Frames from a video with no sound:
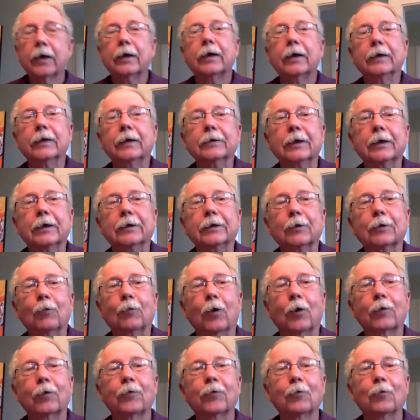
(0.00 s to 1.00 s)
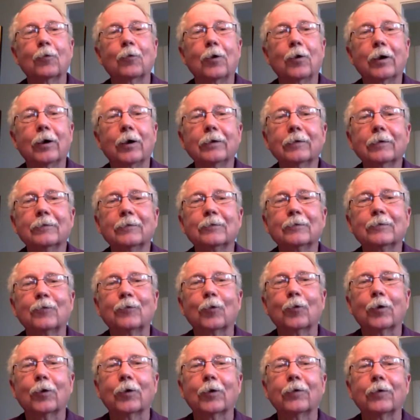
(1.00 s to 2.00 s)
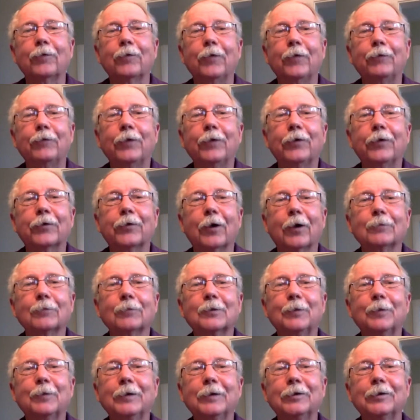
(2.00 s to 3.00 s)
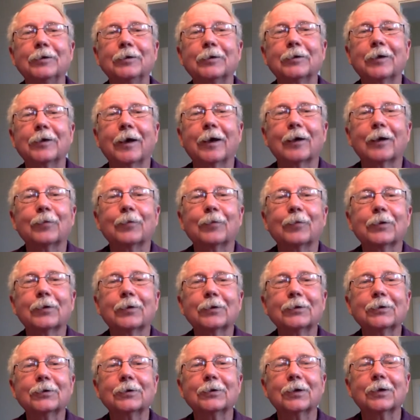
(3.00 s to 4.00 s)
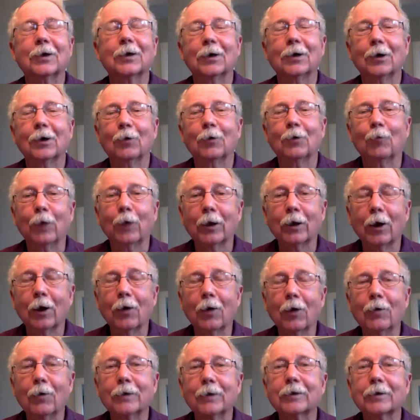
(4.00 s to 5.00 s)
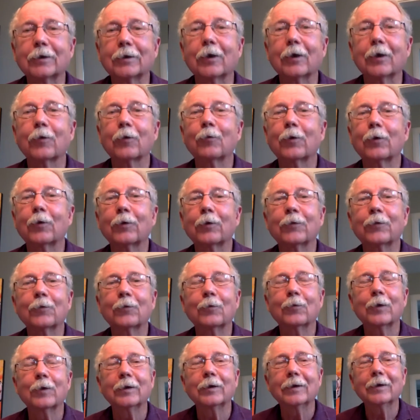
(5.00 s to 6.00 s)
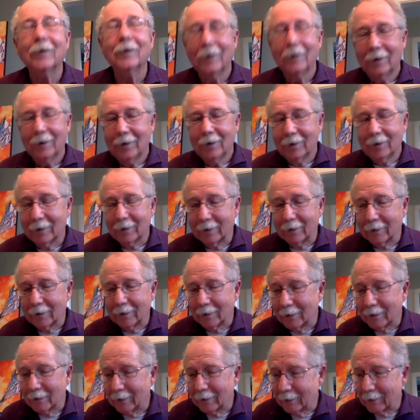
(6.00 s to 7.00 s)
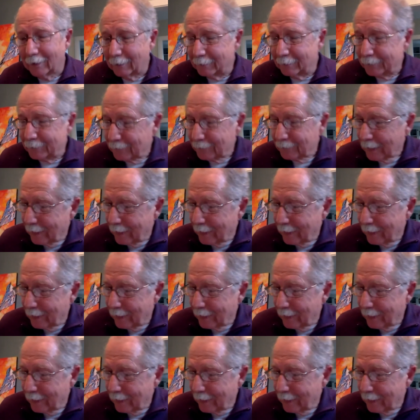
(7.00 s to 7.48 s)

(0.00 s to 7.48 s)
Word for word: is, is a wonderful one, 450 some species of caterpillars. Uh, willow is another wonderful one. Um,